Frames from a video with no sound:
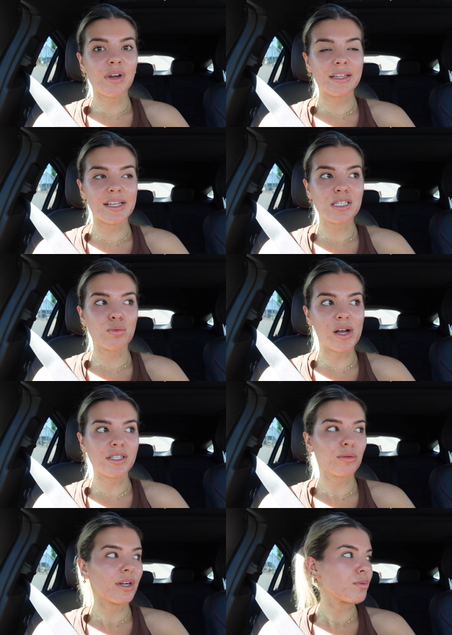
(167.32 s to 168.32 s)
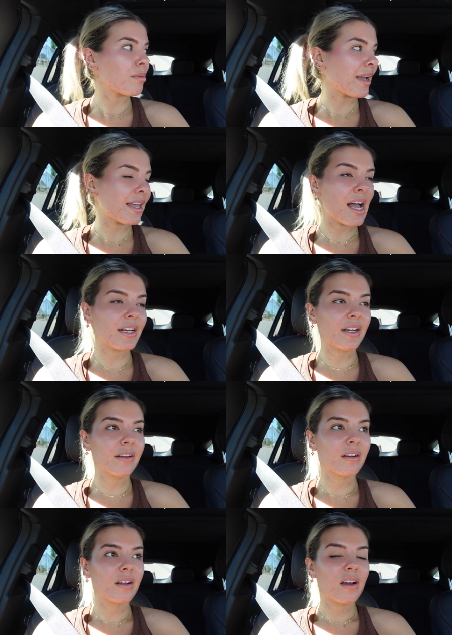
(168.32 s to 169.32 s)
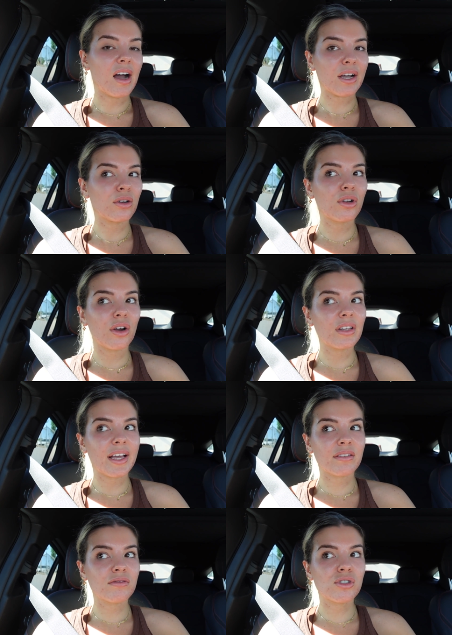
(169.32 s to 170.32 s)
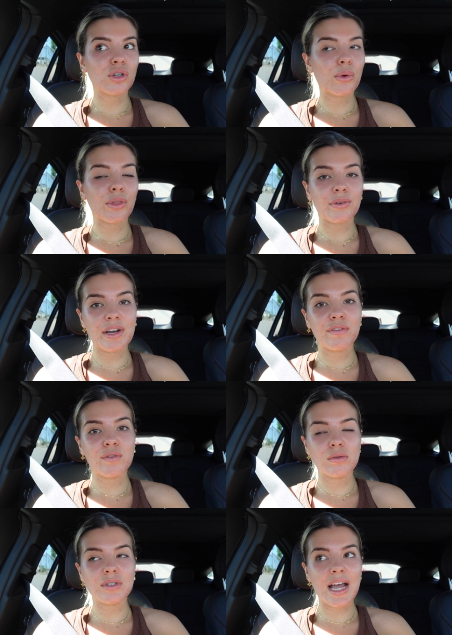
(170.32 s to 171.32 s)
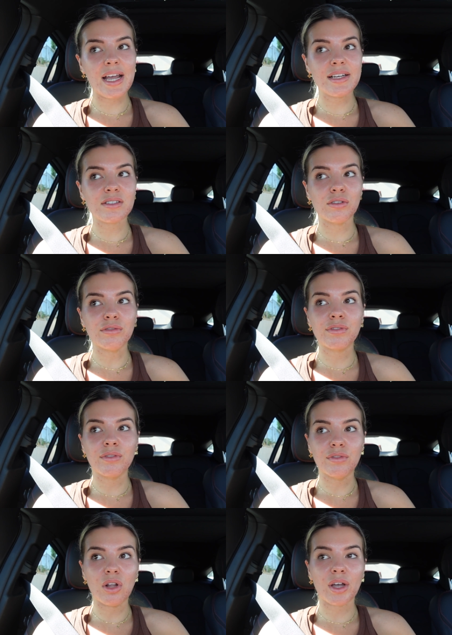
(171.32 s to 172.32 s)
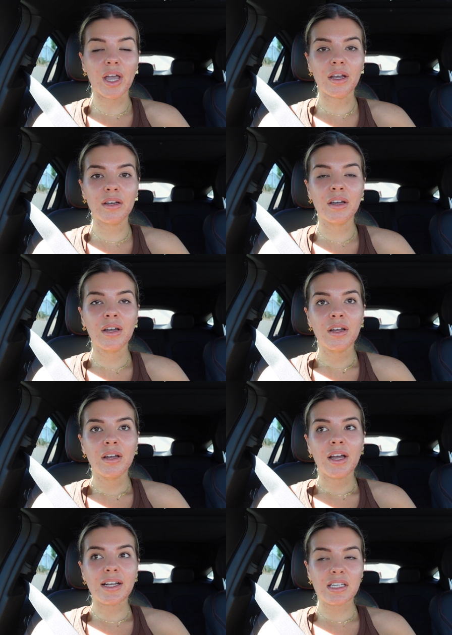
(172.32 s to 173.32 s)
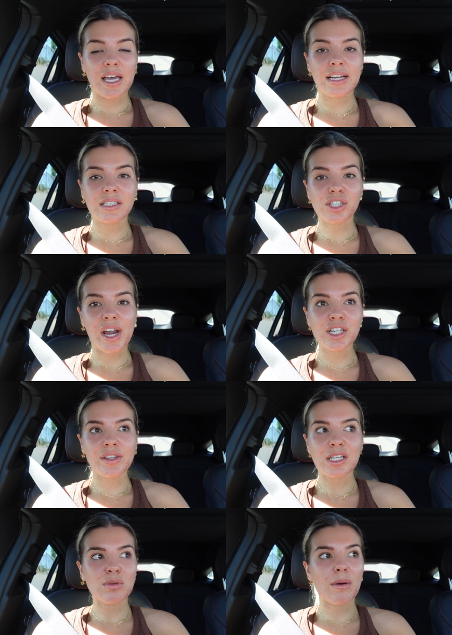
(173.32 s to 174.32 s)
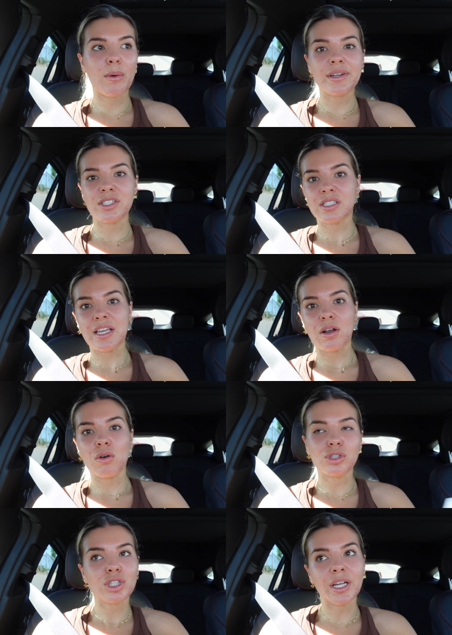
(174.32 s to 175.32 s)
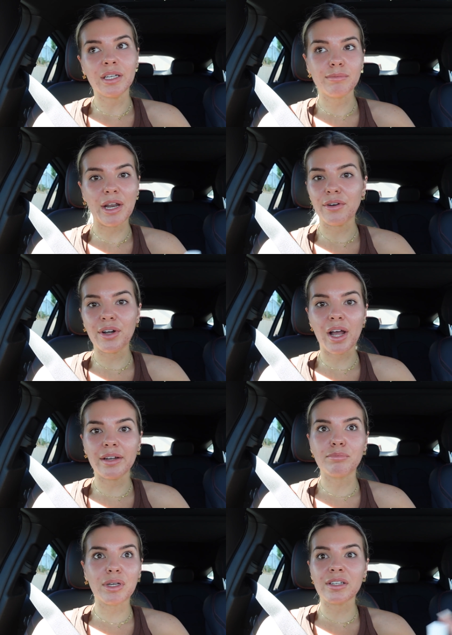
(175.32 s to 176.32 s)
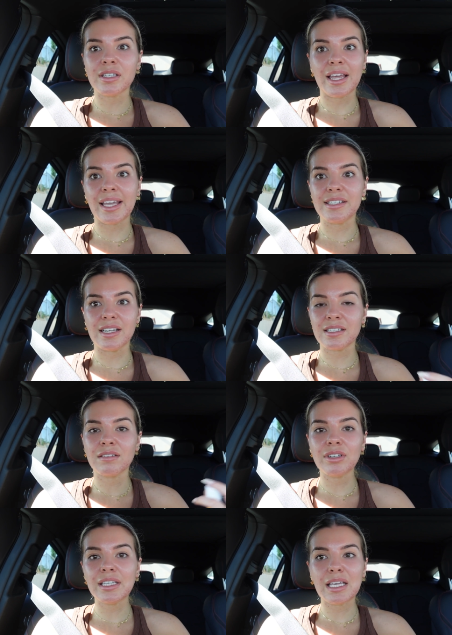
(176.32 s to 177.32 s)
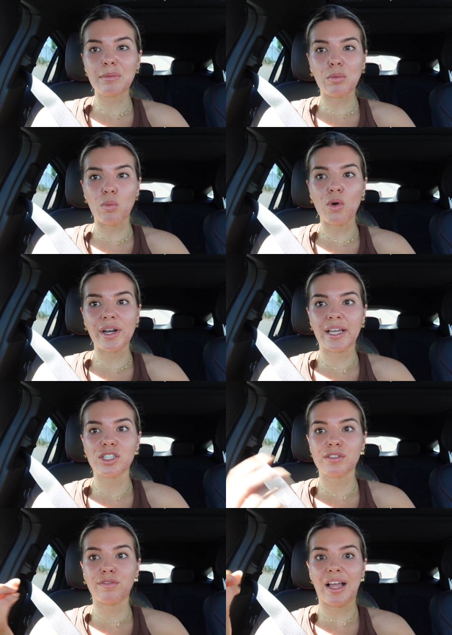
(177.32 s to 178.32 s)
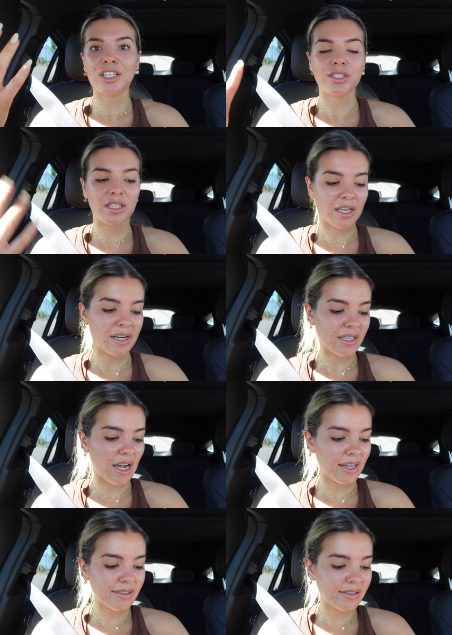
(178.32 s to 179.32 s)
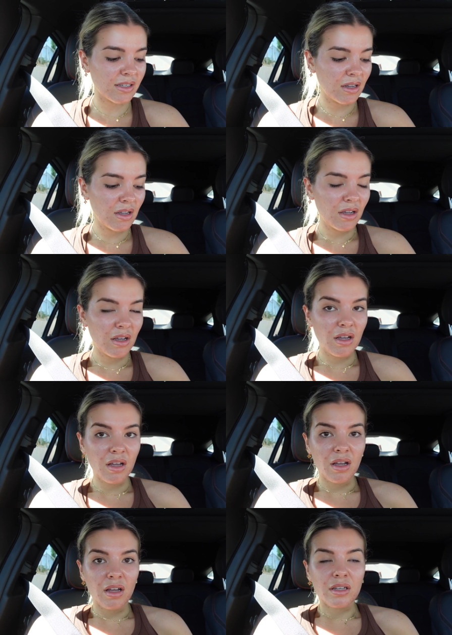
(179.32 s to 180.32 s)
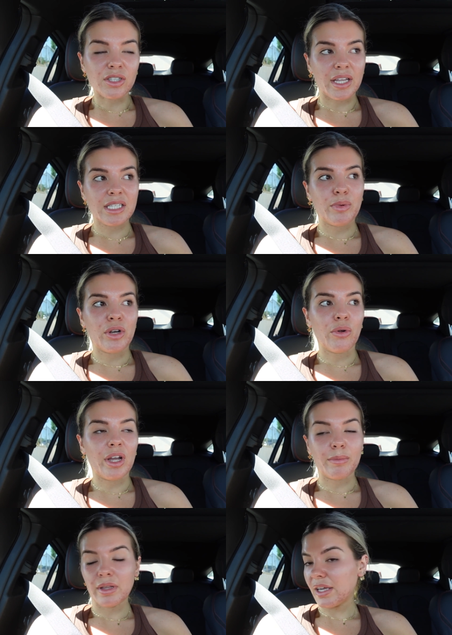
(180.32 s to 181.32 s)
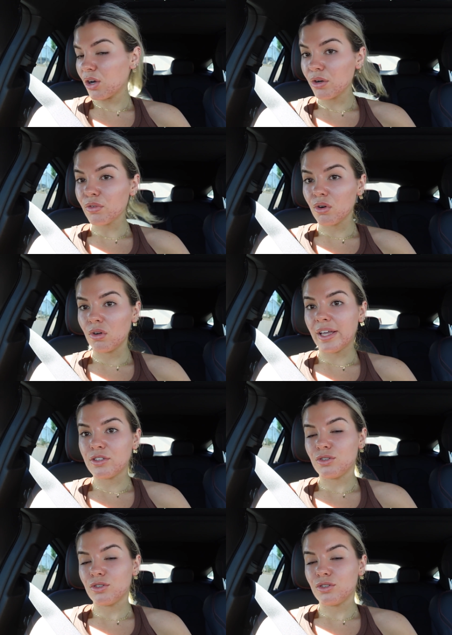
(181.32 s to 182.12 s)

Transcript: at least once. Whereas with my Canon, I could go like 2 or 3 full days of vlogging until I had to change it. That's why I'm always just like, oh shit, battery died, because like it doesn't really give me warning. It just flashes and then it dies. So that's a bit annoying, but like overall I